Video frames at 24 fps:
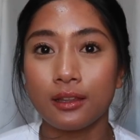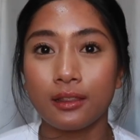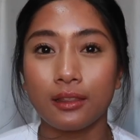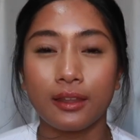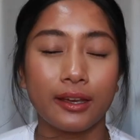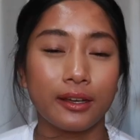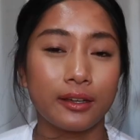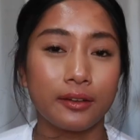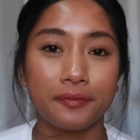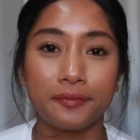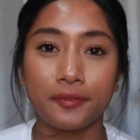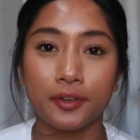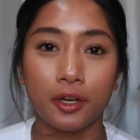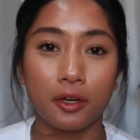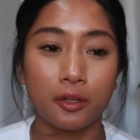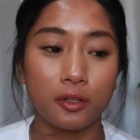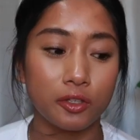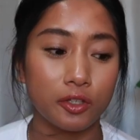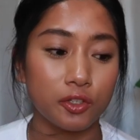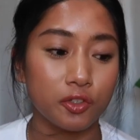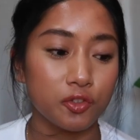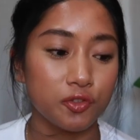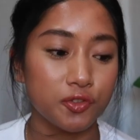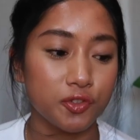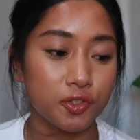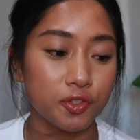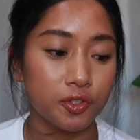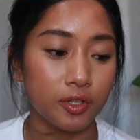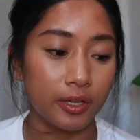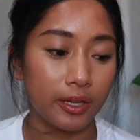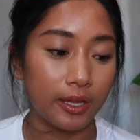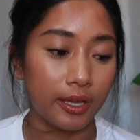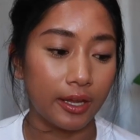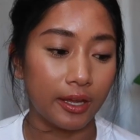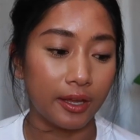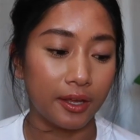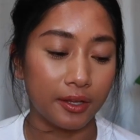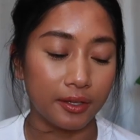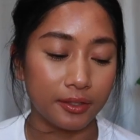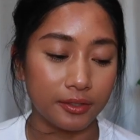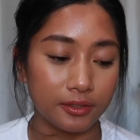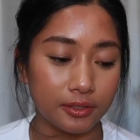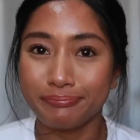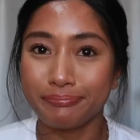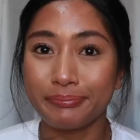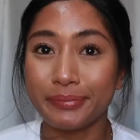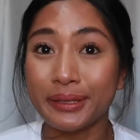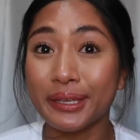lack of knowledge
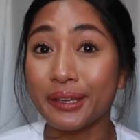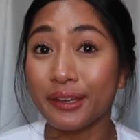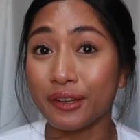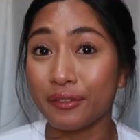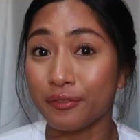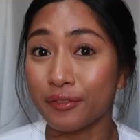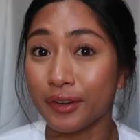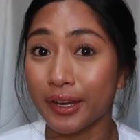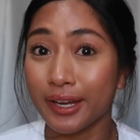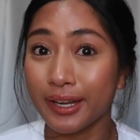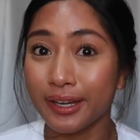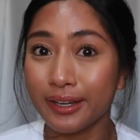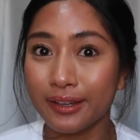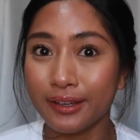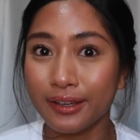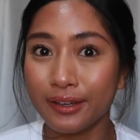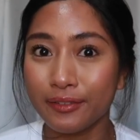and being afraid